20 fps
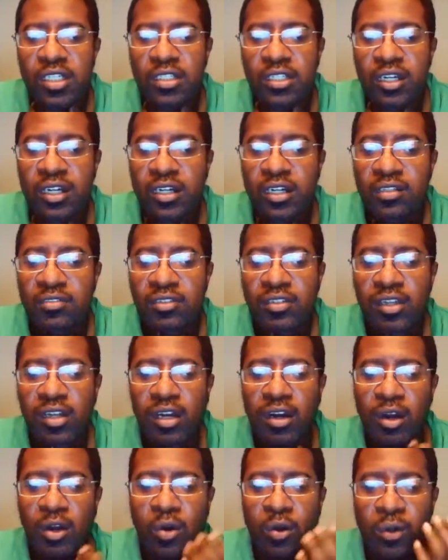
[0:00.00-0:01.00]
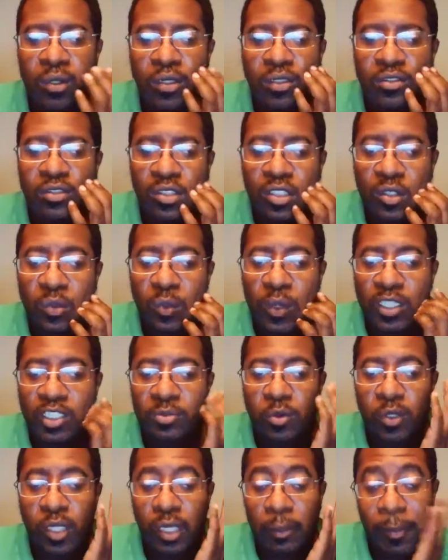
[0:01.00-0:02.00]
Now, according to the Great
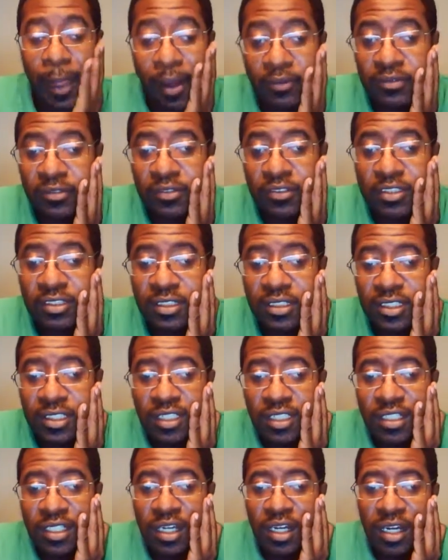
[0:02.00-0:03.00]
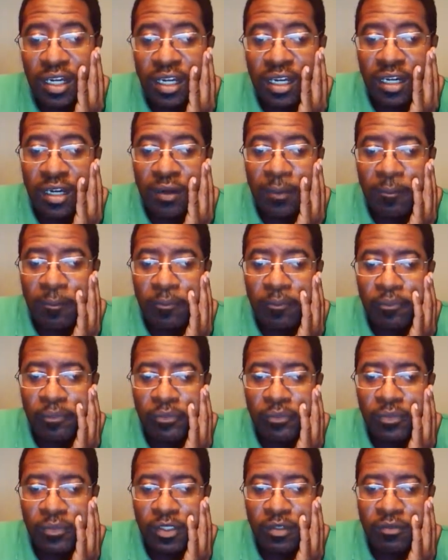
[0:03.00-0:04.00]
Smoky Mountains,
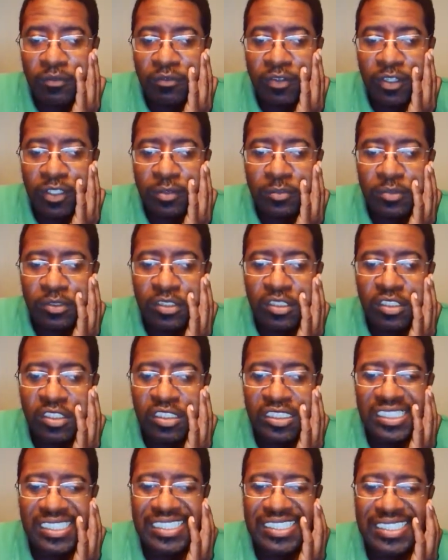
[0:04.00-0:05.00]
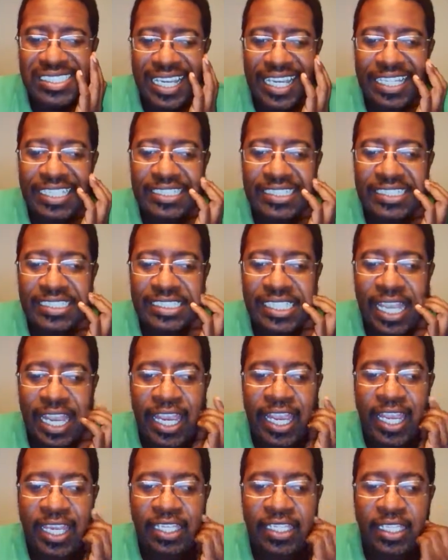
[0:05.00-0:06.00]
venomous snakes
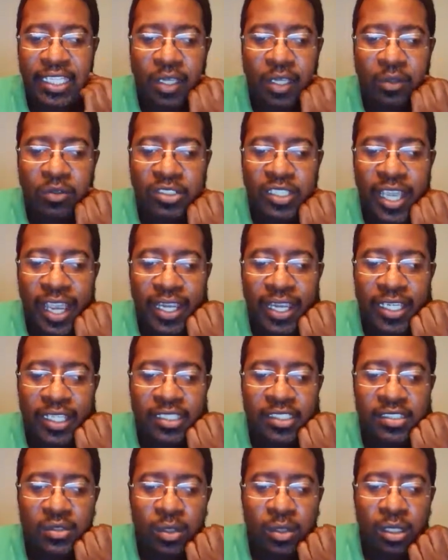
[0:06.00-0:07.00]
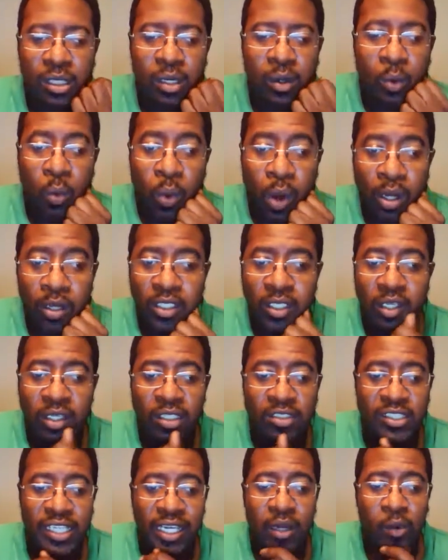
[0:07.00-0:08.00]
and yellow jacket
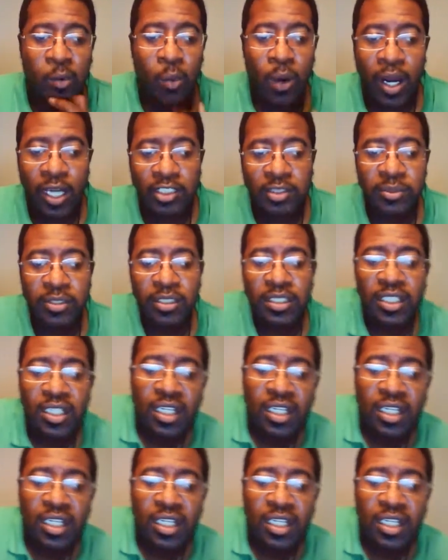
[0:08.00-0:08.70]
wasps